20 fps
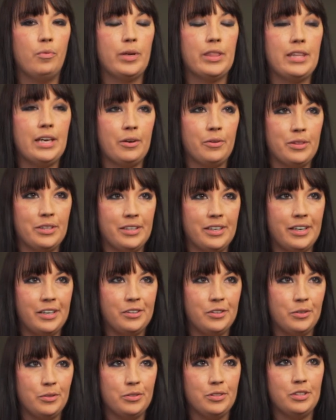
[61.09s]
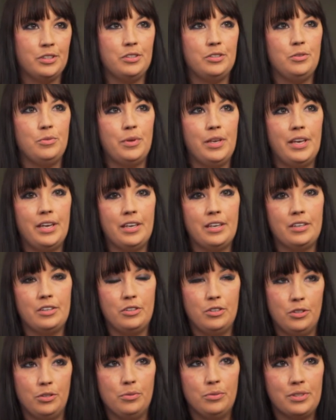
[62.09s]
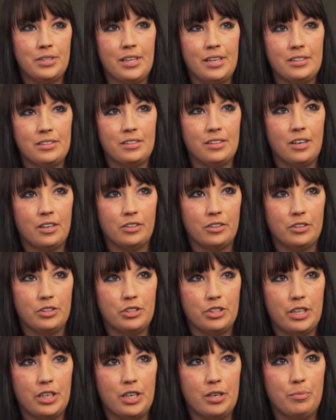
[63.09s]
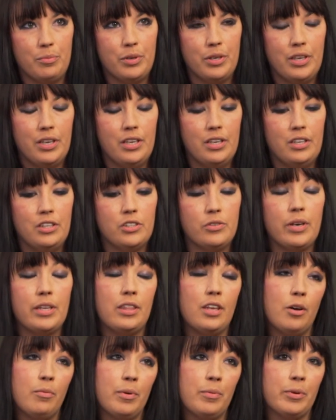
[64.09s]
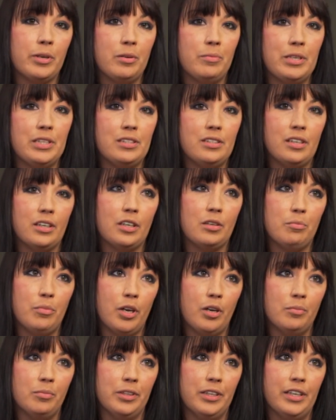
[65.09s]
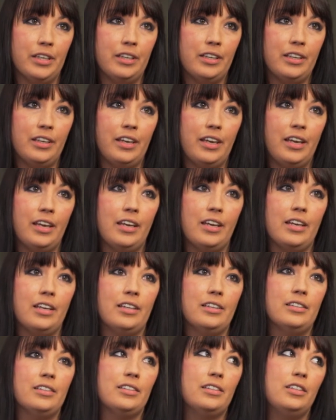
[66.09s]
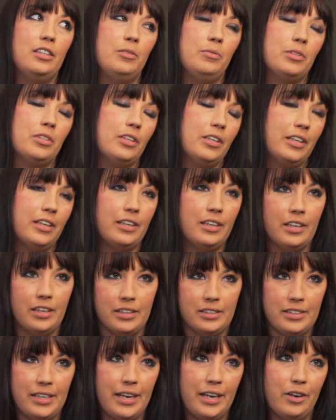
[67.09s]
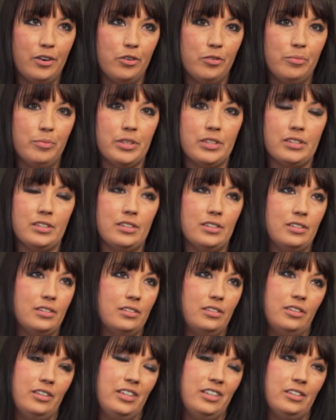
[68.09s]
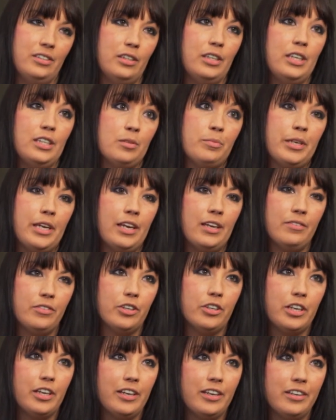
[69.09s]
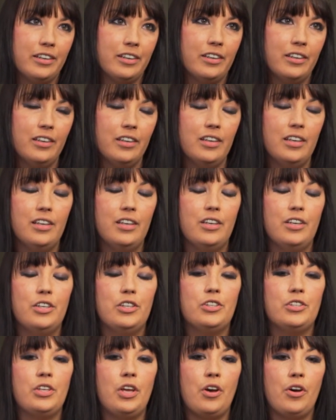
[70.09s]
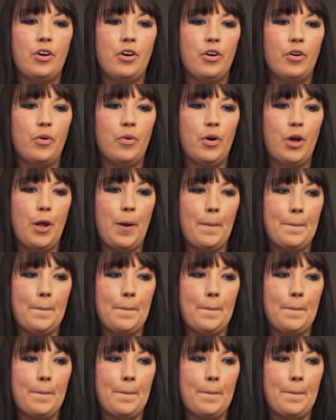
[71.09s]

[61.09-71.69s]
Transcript: without the diagnosis, you can't use that scholarship. So I thought we were going to be stuck in public, and he was going to get kicked out because he's a behavior kid. So